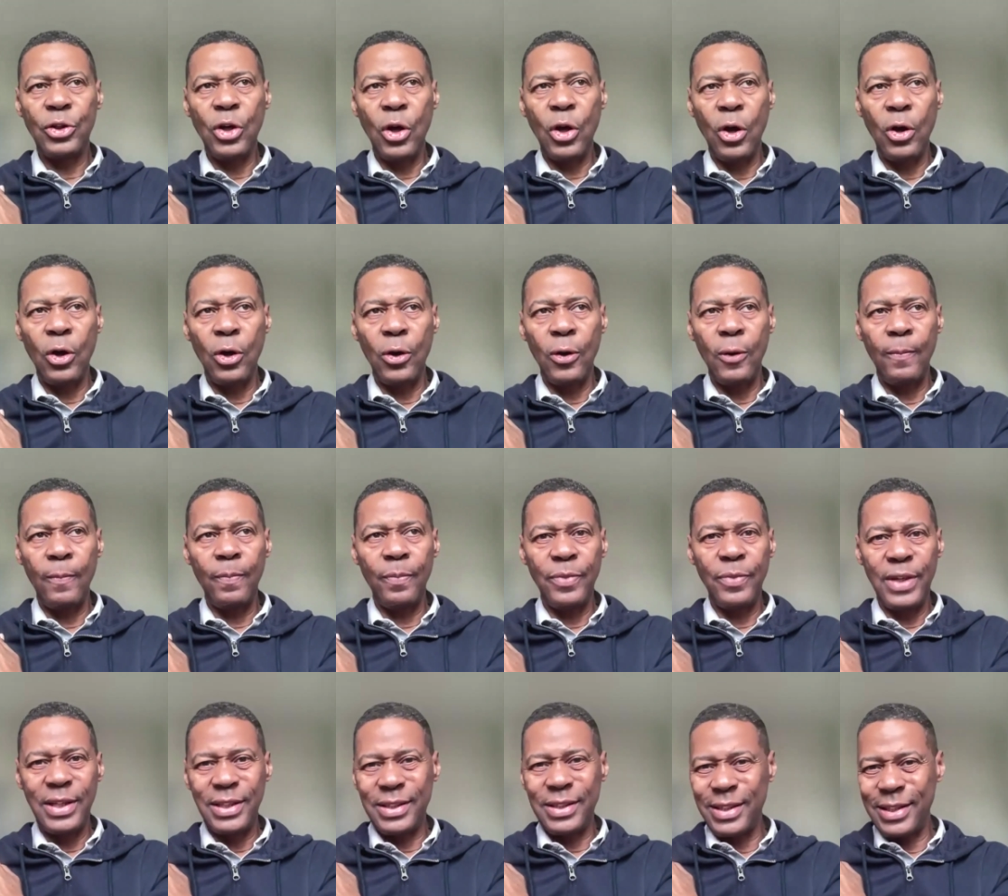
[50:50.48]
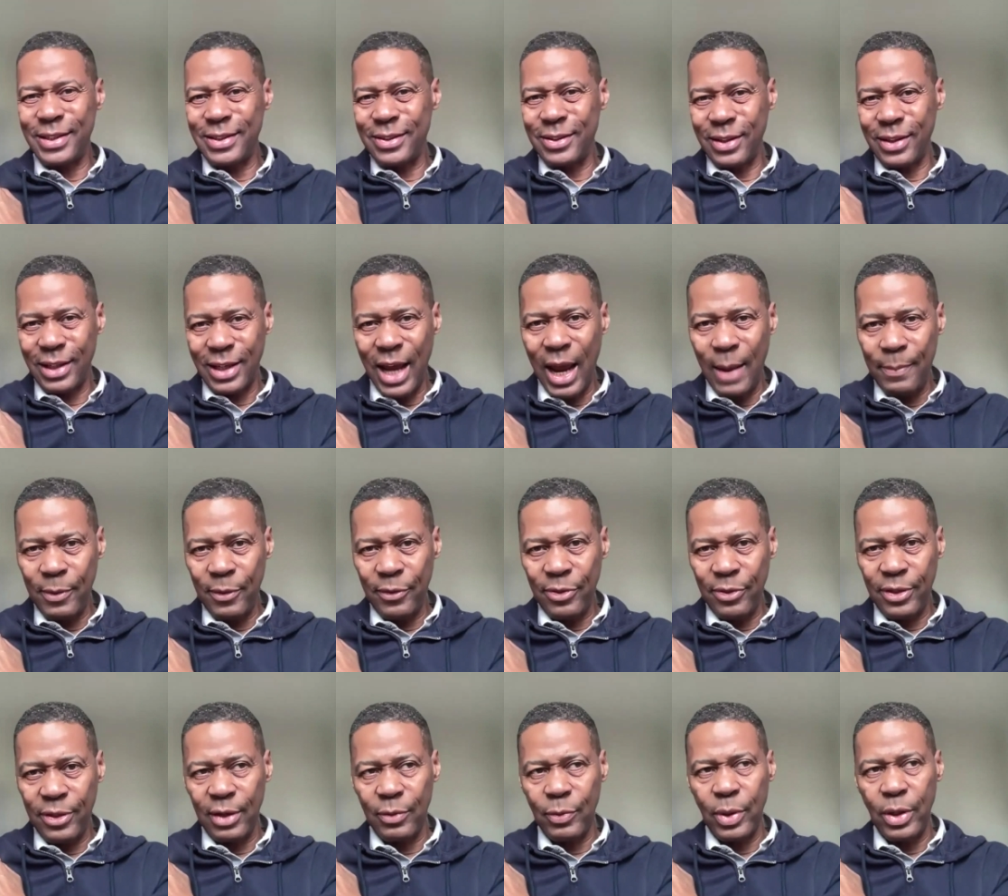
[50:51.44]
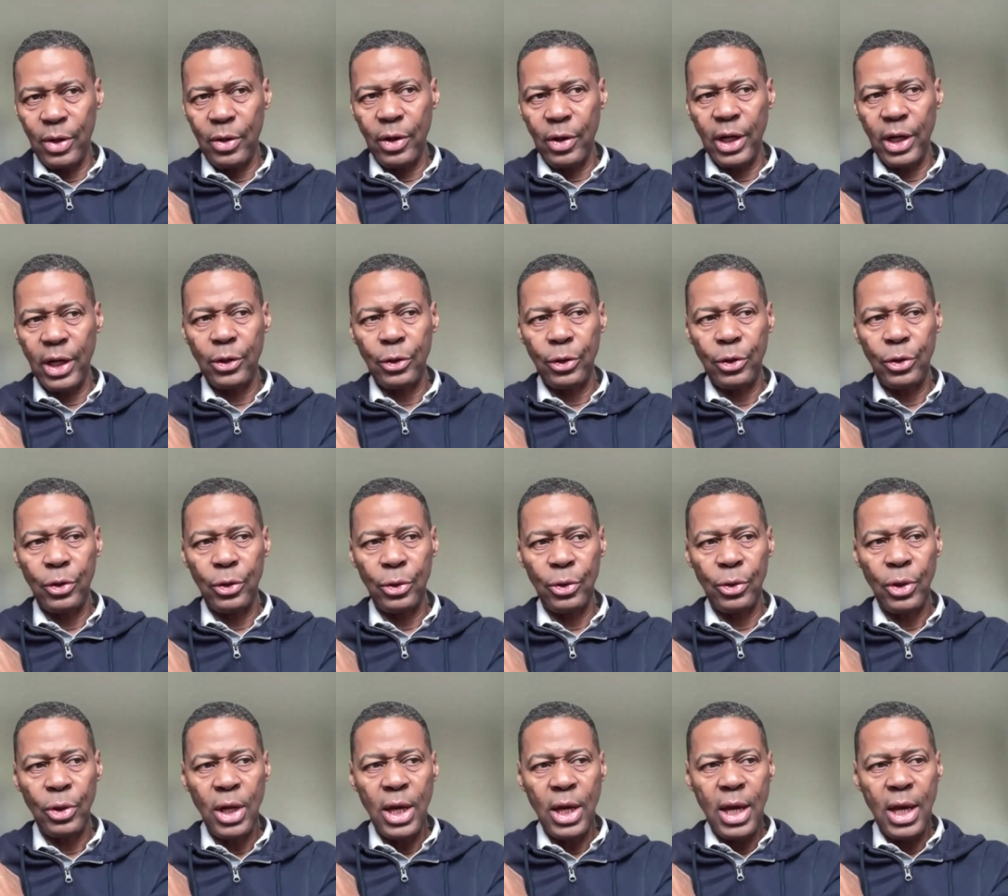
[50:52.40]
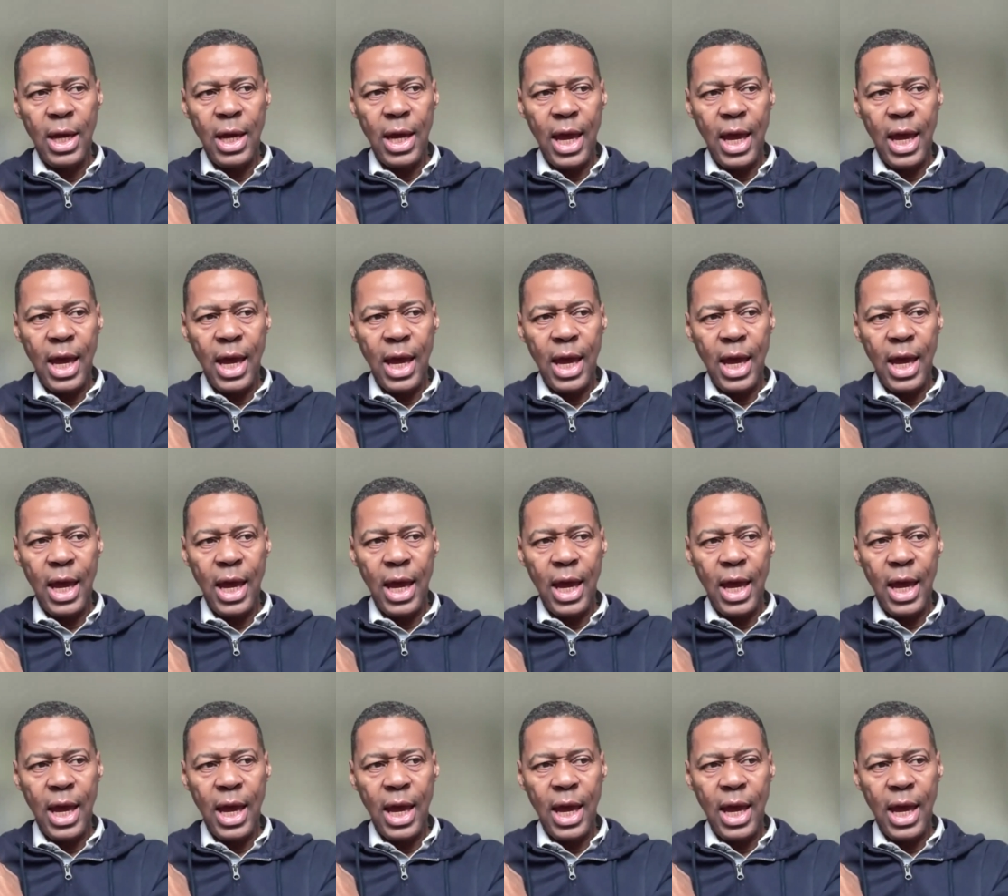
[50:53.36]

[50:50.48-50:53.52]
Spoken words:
So this is the type of thing we're going to do.